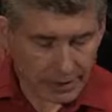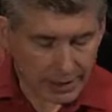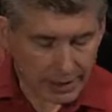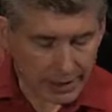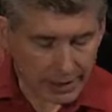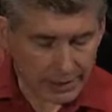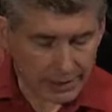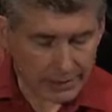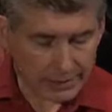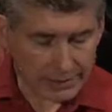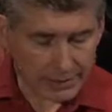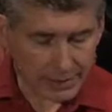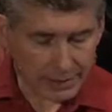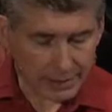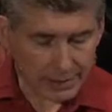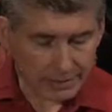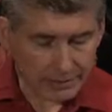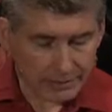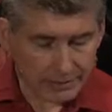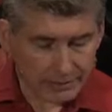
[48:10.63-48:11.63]
And
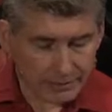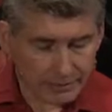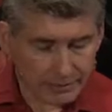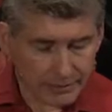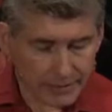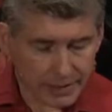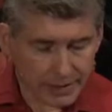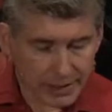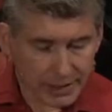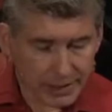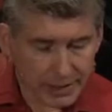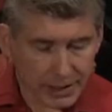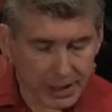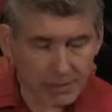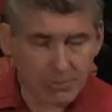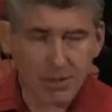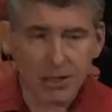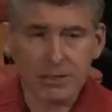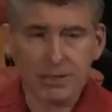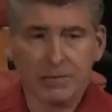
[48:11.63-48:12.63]
uh,
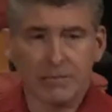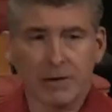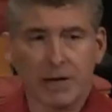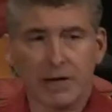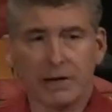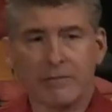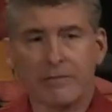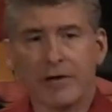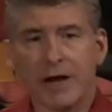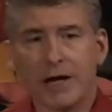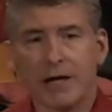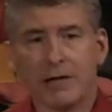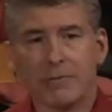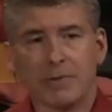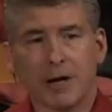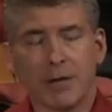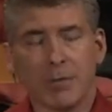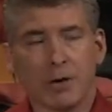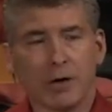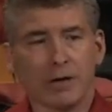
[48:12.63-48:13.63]
he must have been invited
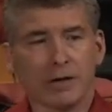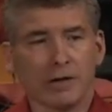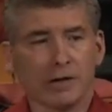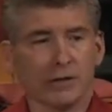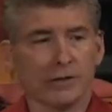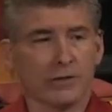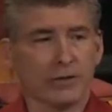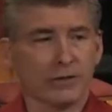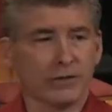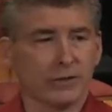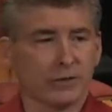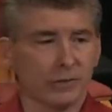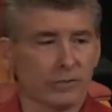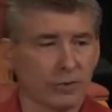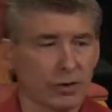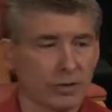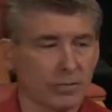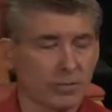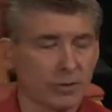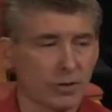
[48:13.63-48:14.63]
by one of the Christian
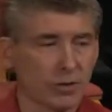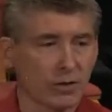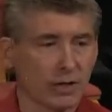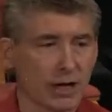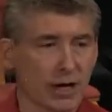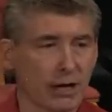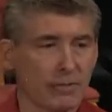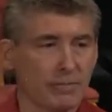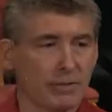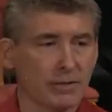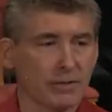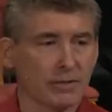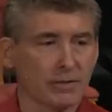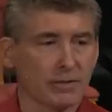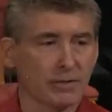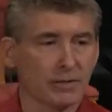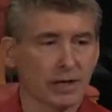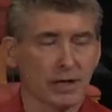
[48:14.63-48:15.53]
groups on campus,